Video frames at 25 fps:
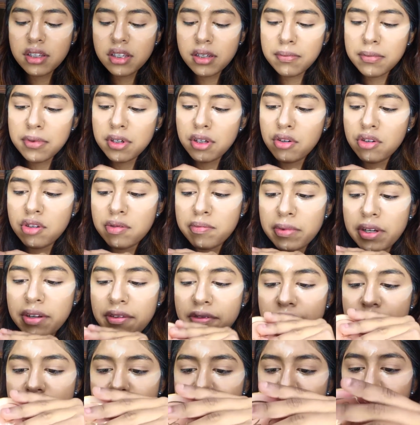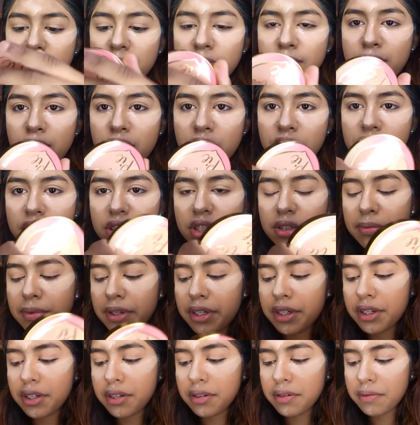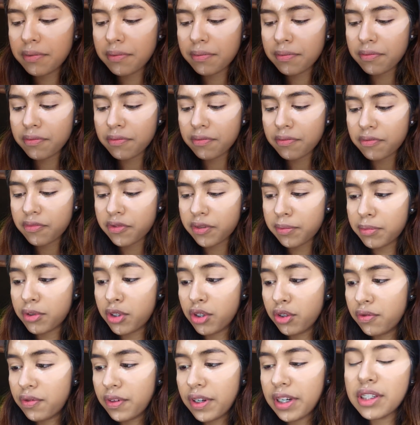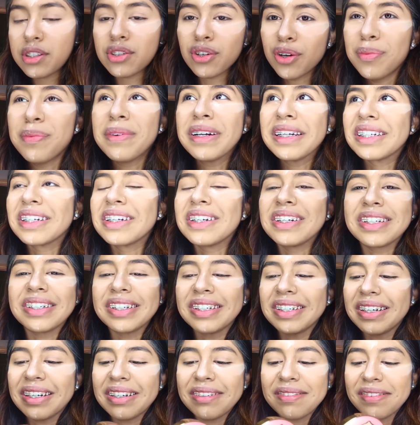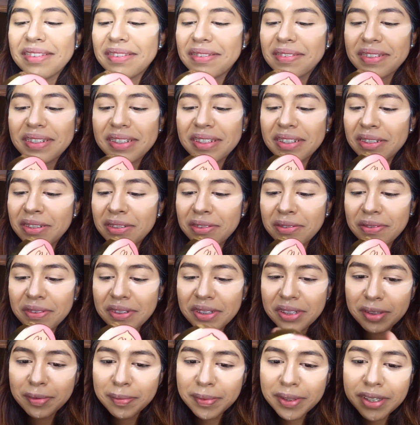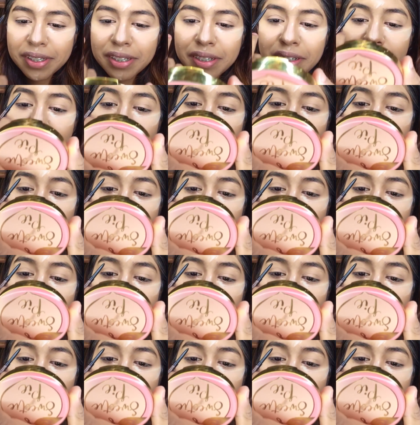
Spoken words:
I'm gonna use my bronzer mirror from Too Faced. Oh my god, I have everything Too Faced me.